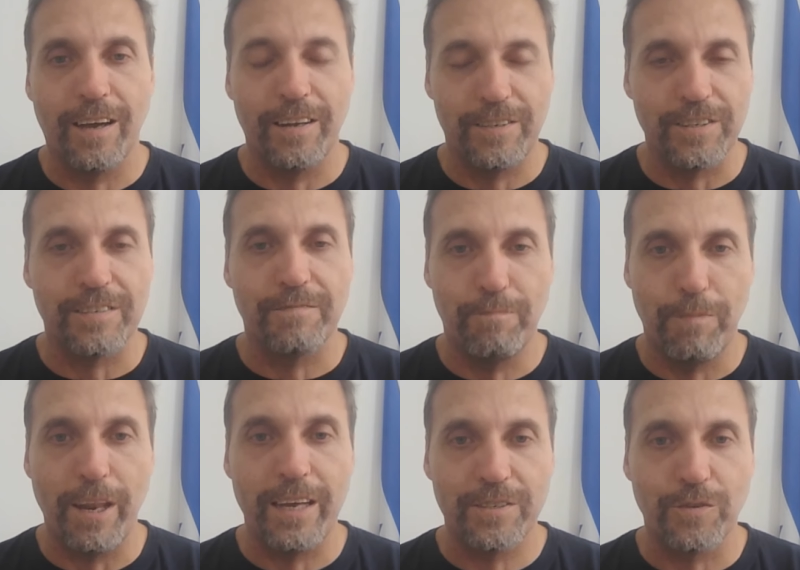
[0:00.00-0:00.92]
I just
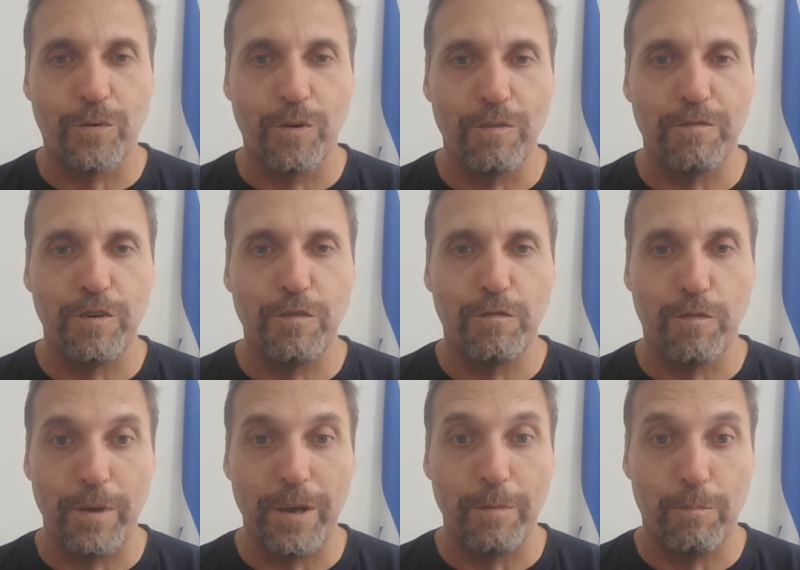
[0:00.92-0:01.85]
bless all of you for
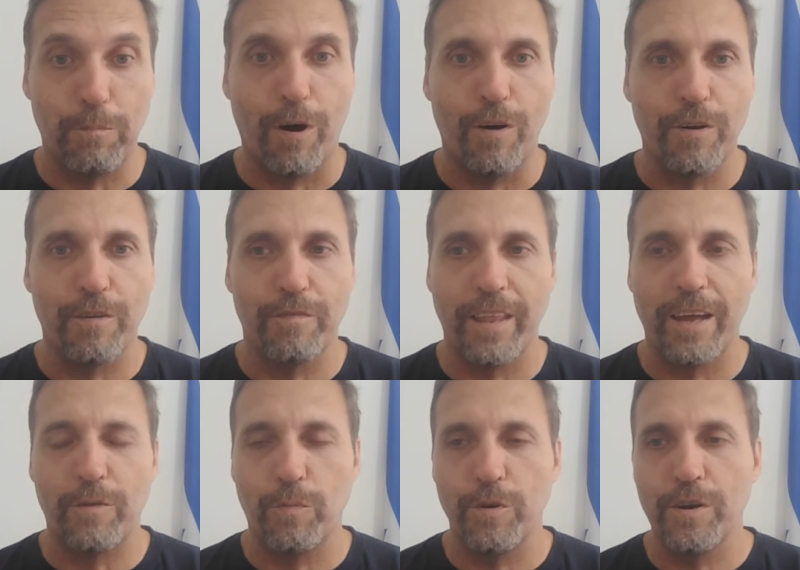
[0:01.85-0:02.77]
being part of
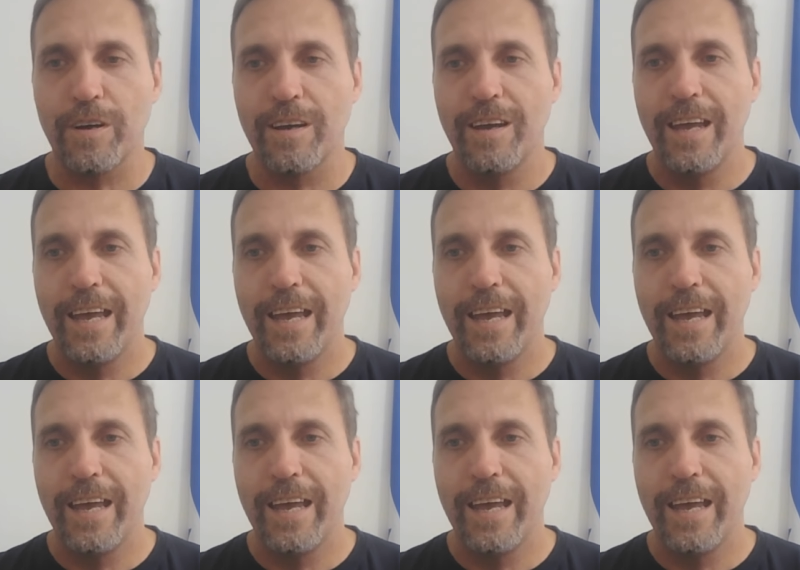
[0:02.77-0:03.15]
that work.